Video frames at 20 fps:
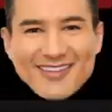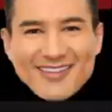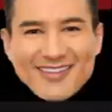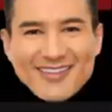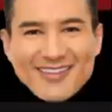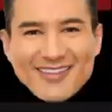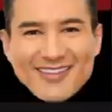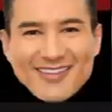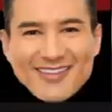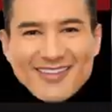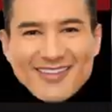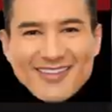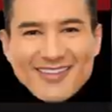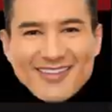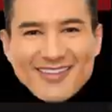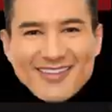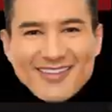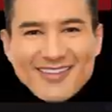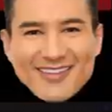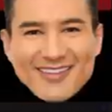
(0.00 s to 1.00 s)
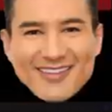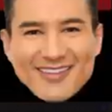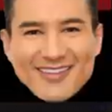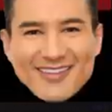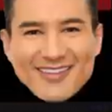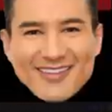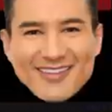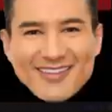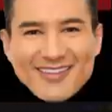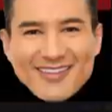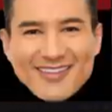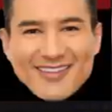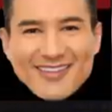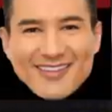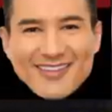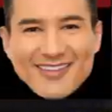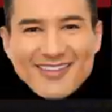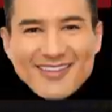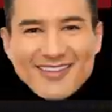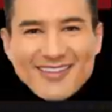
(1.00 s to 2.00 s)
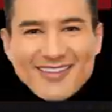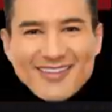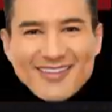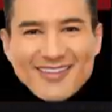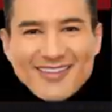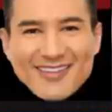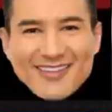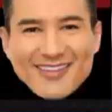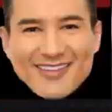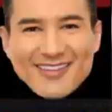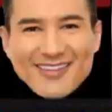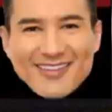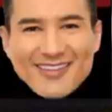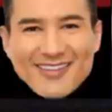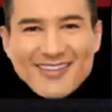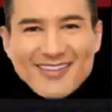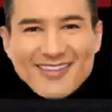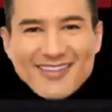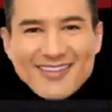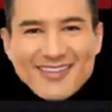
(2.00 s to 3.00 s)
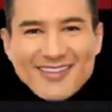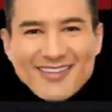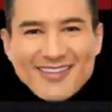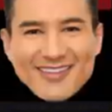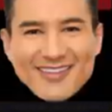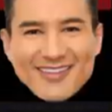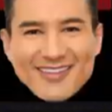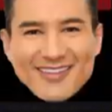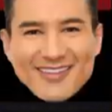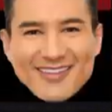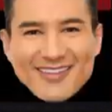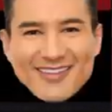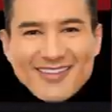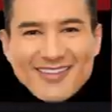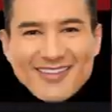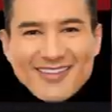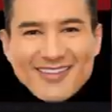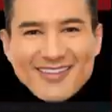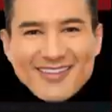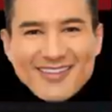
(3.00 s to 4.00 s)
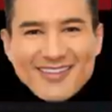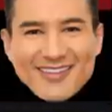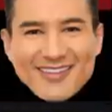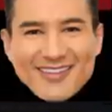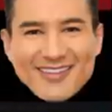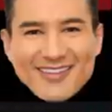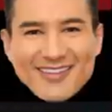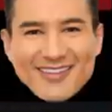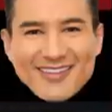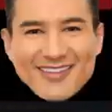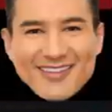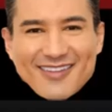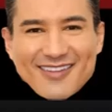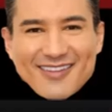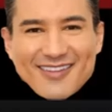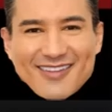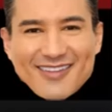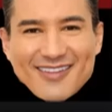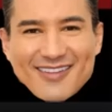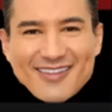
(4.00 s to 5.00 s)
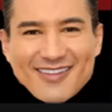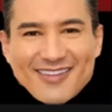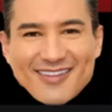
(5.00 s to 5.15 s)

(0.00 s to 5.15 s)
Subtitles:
The person shown says nothing.